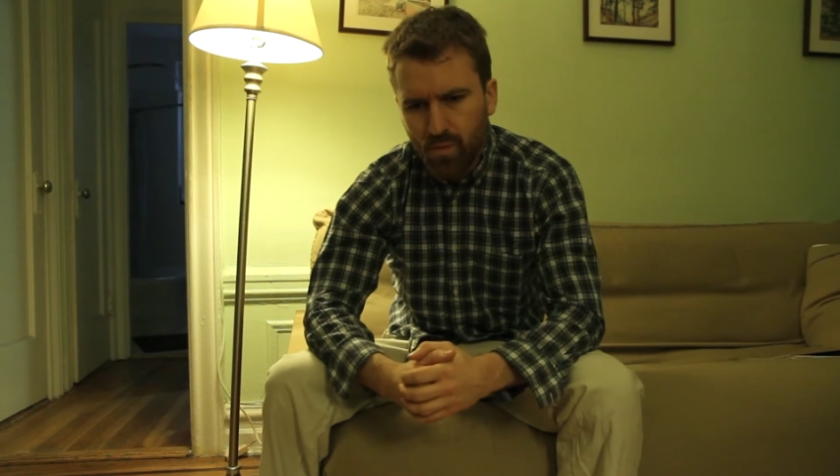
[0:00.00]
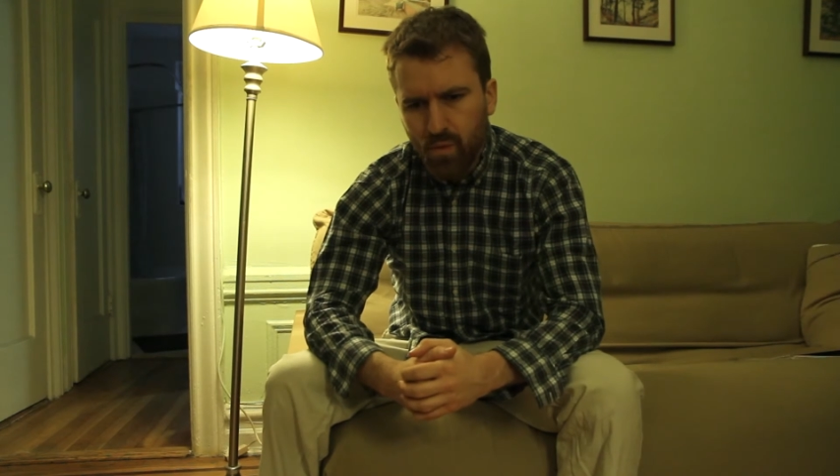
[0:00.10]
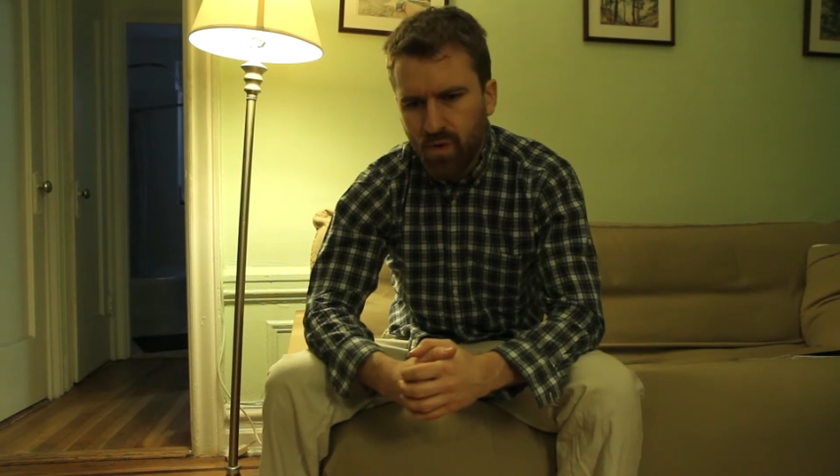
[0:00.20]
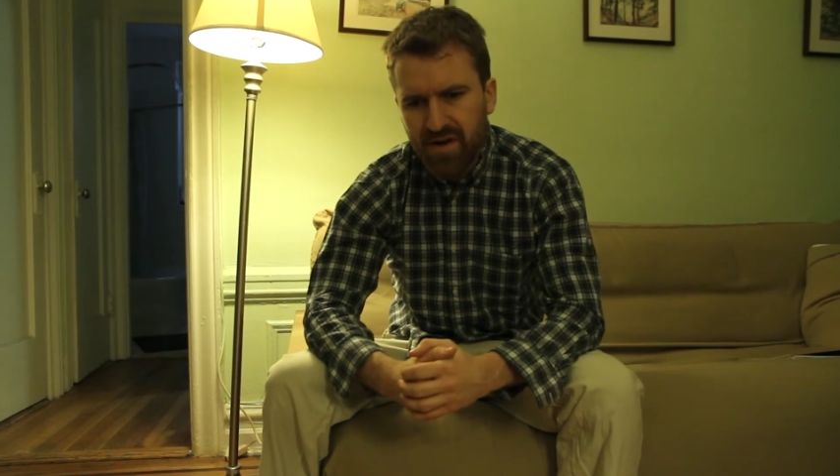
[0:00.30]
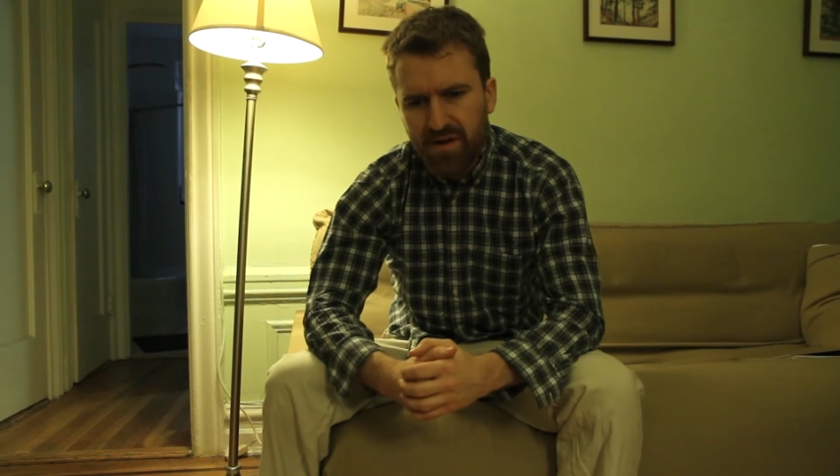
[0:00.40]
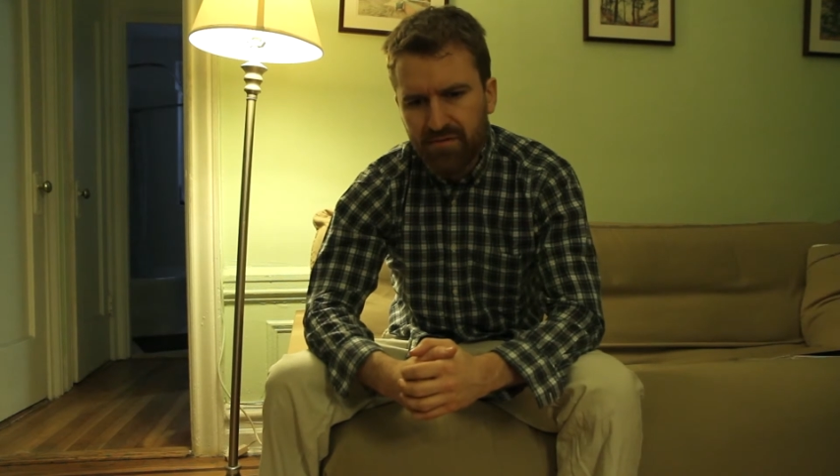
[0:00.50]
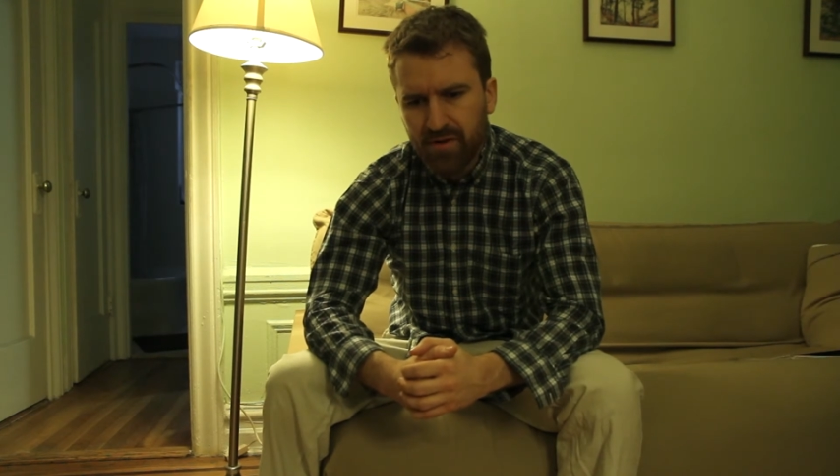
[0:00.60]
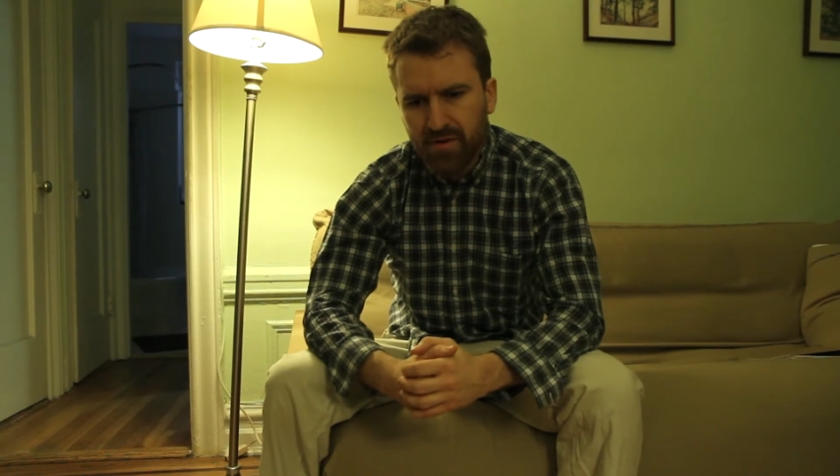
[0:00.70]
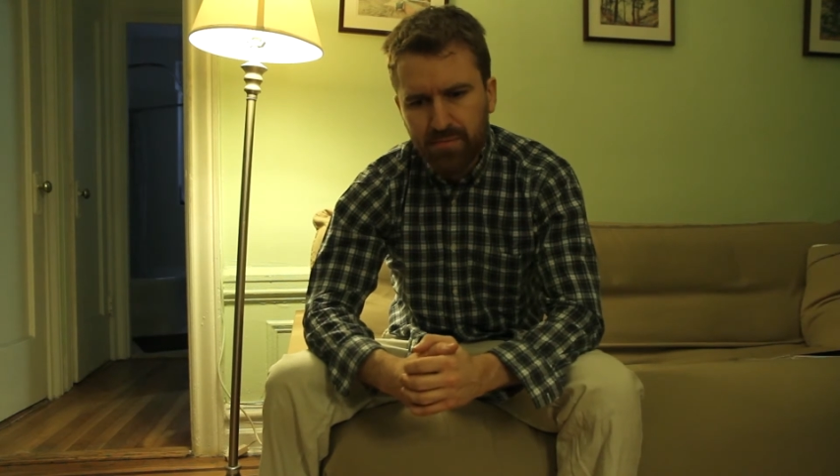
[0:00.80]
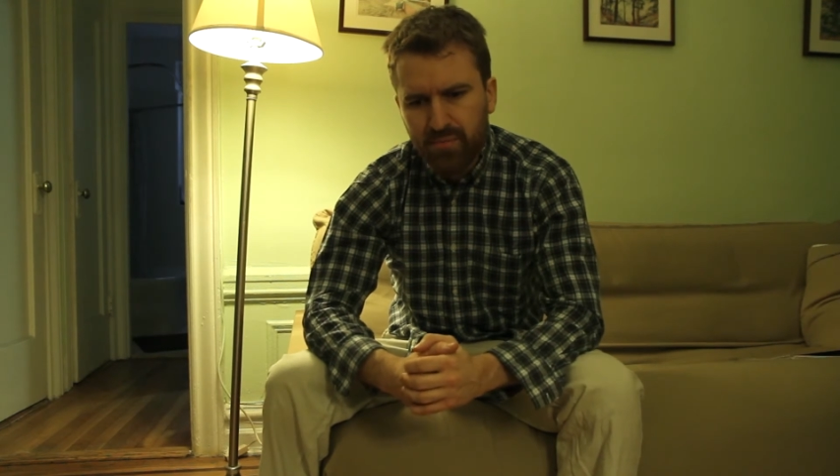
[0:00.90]

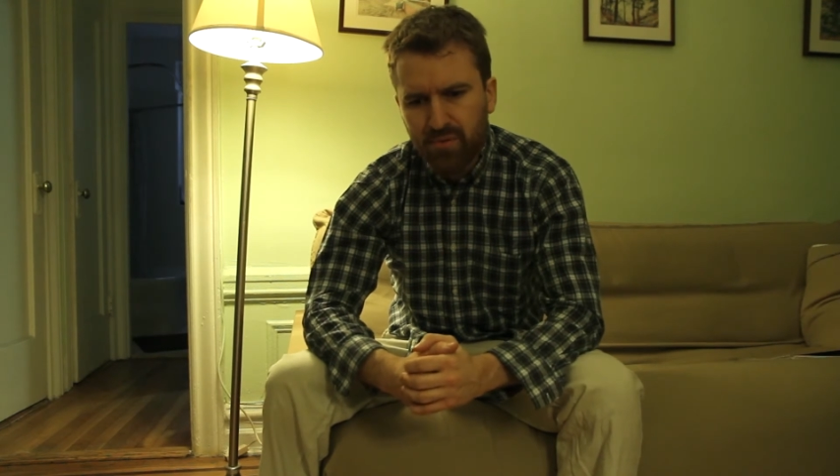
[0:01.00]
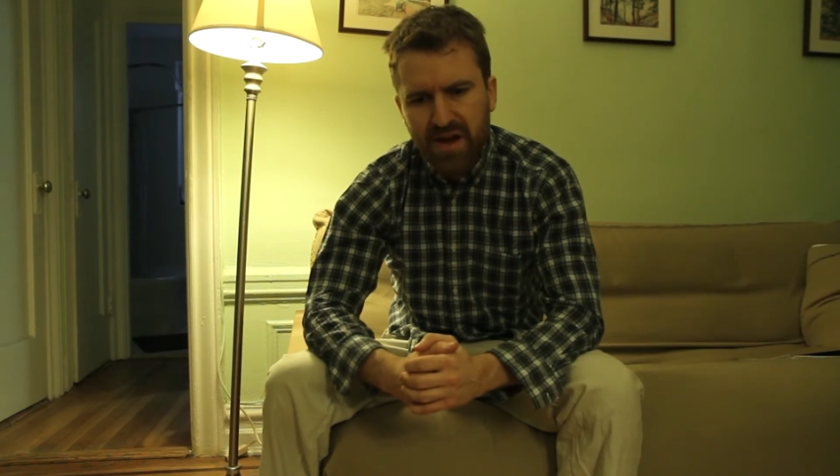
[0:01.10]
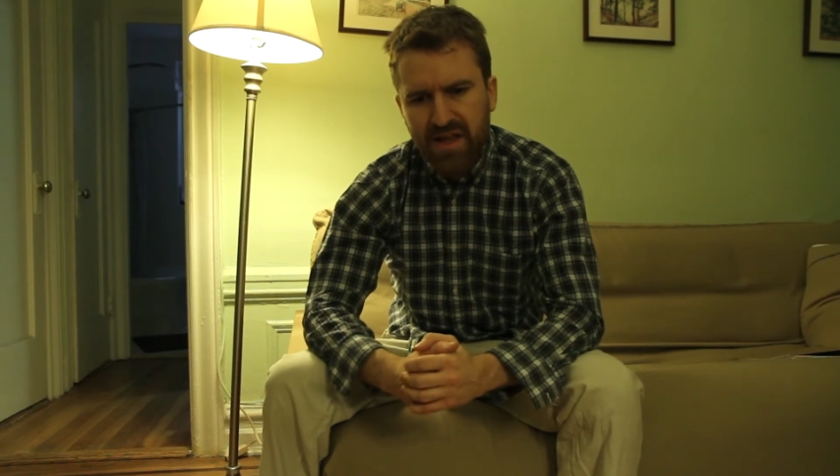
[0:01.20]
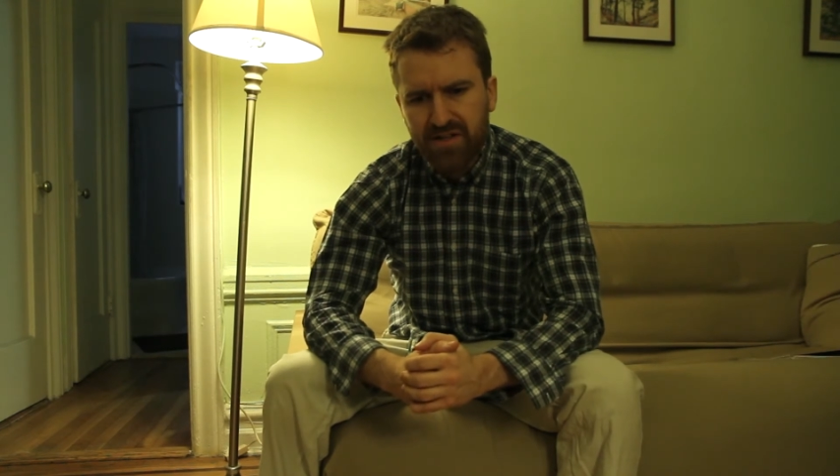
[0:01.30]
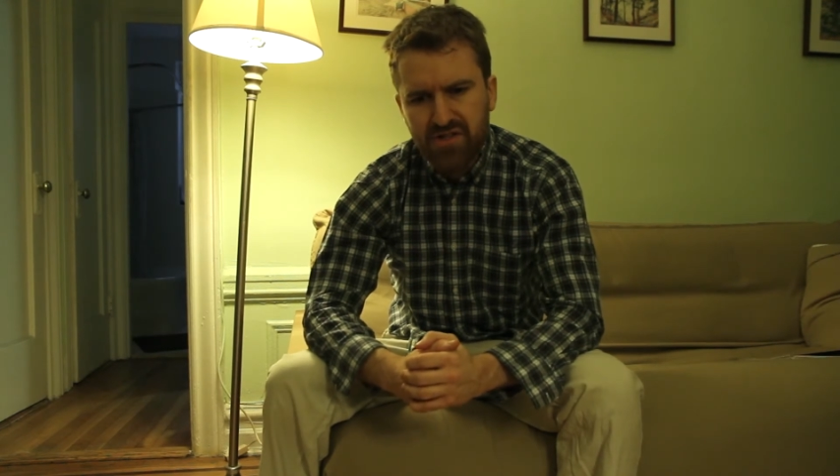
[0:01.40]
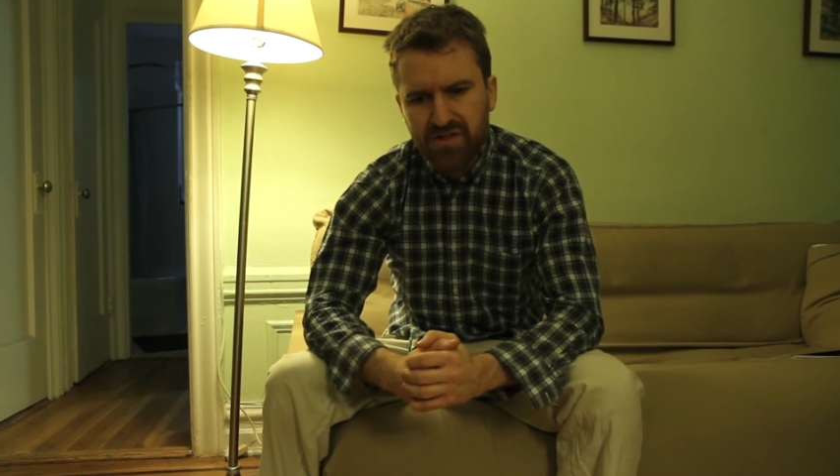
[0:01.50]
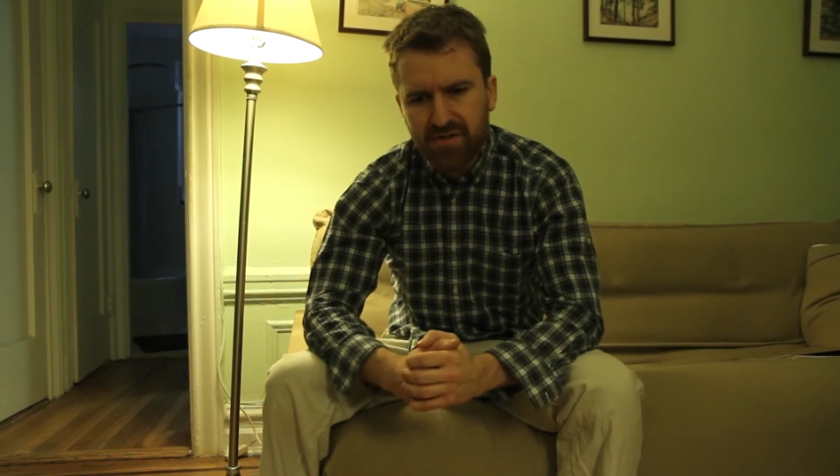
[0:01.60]
whatever branch